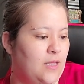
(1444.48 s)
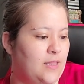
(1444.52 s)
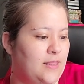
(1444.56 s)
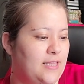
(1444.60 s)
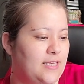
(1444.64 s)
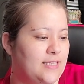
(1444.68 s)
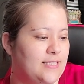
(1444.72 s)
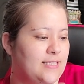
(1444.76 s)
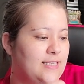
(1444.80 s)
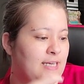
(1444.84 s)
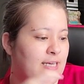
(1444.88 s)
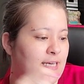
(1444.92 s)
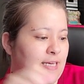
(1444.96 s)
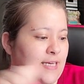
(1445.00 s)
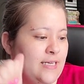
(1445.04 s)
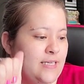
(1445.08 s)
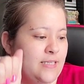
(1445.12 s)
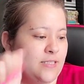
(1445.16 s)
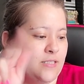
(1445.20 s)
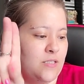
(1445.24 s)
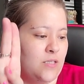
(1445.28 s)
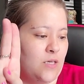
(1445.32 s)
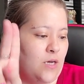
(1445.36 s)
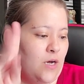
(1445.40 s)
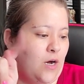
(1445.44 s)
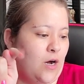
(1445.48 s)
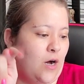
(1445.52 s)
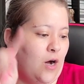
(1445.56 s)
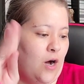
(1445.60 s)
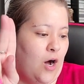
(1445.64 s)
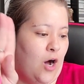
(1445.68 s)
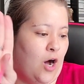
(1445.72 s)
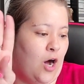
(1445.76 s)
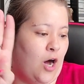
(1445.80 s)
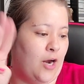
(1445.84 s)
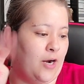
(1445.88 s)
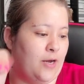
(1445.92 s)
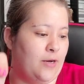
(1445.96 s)
this is
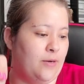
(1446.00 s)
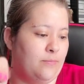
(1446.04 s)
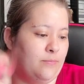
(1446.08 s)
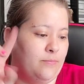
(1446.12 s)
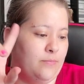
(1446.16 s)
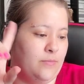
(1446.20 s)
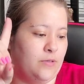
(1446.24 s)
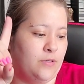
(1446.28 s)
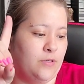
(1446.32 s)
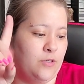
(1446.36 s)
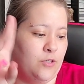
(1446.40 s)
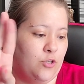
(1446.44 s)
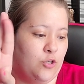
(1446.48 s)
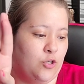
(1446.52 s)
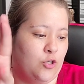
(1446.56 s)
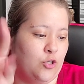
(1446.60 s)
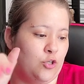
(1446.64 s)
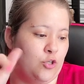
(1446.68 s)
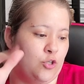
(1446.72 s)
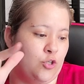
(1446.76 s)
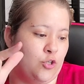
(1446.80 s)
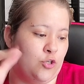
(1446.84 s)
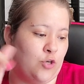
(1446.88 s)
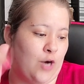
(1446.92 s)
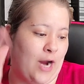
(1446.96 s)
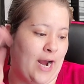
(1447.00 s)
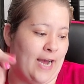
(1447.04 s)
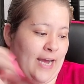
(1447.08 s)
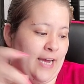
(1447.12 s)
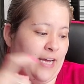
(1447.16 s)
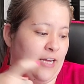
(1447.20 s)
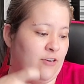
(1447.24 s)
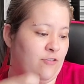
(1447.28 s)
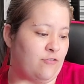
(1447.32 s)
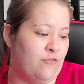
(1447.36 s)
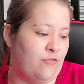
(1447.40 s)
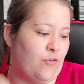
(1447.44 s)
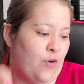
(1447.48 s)
Autumn
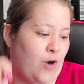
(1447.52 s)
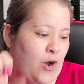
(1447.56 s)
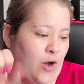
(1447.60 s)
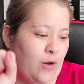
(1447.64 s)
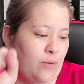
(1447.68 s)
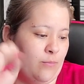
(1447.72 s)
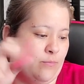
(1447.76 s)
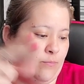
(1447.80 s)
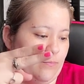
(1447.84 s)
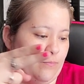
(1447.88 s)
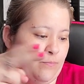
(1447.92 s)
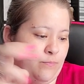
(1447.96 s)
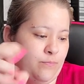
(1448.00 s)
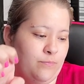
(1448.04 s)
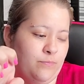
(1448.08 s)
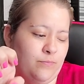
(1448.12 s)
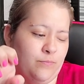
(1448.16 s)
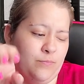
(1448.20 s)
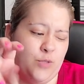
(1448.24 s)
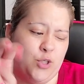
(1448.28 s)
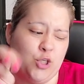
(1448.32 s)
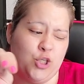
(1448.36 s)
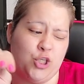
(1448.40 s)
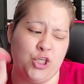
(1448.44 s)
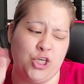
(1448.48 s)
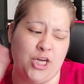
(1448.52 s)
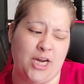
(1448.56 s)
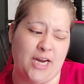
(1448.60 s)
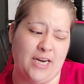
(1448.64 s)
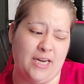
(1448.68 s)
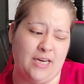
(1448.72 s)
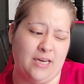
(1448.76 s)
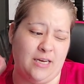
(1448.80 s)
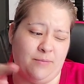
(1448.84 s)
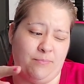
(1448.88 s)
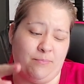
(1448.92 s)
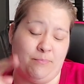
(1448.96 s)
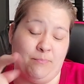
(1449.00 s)
Dragon from
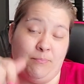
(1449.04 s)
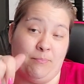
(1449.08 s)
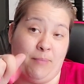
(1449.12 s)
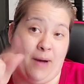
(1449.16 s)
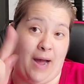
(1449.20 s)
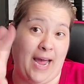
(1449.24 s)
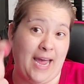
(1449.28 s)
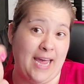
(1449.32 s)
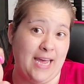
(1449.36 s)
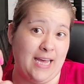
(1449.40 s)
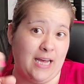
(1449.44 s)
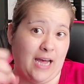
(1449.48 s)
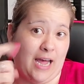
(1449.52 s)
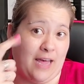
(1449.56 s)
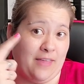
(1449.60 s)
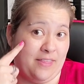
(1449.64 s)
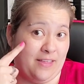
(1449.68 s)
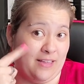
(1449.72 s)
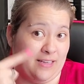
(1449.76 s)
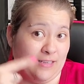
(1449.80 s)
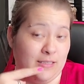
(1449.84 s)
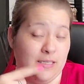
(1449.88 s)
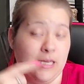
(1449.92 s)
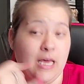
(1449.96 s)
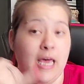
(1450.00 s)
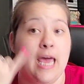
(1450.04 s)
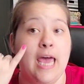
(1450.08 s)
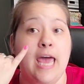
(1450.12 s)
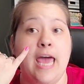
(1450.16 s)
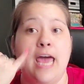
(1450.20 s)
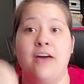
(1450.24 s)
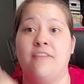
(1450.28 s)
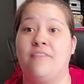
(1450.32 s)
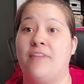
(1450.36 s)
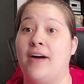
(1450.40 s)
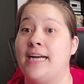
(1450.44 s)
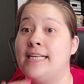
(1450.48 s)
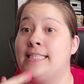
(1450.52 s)
Sheena Pike. I think
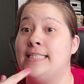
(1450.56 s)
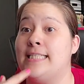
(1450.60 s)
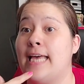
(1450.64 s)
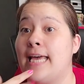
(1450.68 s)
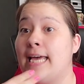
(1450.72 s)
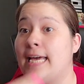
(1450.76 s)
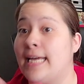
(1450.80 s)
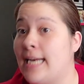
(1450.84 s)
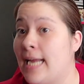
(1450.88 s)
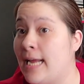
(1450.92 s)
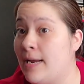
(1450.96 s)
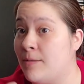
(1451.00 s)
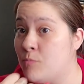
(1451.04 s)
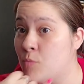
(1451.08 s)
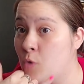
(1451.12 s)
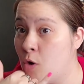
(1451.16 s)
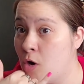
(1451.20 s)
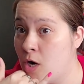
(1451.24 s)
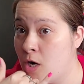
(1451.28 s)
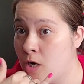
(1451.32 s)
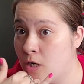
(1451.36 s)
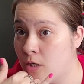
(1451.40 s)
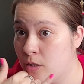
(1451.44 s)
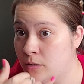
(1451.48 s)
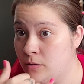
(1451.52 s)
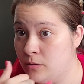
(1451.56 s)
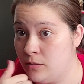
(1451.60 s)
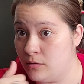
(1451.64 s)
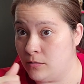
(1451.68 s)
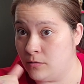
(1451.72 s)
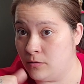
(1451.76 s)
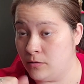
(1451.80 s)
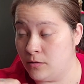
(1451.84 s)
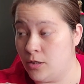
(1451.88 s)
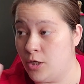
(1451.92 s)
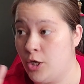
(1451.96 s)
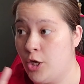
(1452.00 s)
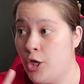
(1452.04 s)
if I say a name wrong,
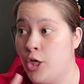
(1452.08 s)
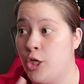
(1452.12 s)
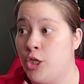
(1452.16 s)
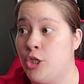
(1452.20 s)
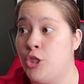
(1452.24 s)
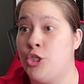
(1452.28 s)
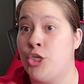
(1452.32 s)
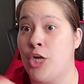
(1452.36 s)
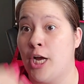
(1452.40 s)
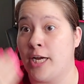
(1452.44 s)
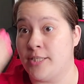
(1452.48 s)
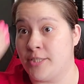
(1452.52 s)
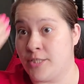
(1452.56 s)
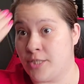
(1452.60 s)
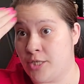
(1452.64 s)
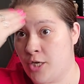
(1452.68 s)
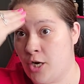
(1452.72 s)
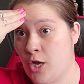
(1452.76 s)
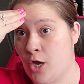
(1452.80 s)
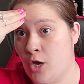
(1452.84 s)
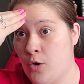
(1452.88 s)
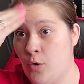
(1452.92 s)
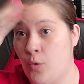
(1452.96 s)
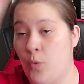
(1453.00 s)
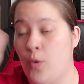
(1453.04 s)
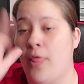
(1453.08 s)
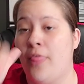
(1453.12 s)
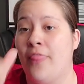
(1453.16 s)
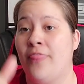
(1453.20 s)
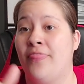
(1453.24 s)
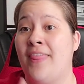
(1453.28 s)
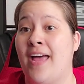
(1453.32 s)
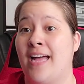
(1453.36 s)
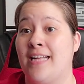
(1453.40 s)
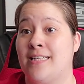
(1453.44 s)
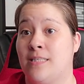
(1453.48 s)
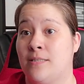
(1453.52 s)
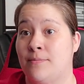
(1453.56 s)
just know
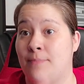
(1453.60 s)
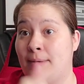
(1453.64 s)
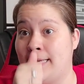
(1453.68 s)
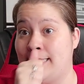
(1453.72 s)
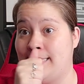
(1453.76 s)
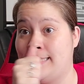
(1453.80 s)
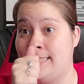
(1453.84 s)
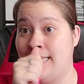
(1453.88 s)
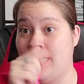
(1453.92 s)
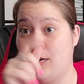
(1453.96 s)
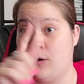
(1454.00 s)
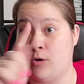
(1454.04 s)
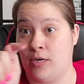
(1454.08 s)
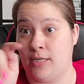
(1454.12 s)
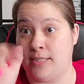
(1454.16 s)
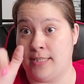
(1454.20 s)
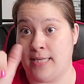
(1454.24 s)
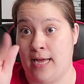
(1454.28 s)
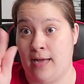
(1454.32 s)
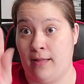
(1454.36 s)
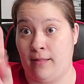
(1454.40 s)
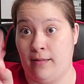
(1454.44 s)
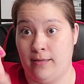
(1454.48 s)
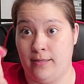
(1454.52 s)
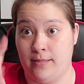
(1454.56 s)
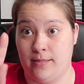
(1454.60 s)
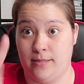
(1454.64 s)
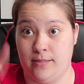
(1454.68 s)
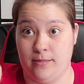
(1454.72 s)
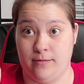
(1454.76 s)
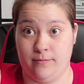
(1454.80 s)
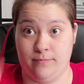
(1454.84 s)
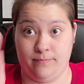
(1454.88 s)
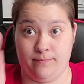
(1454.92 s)
that's my secret talent.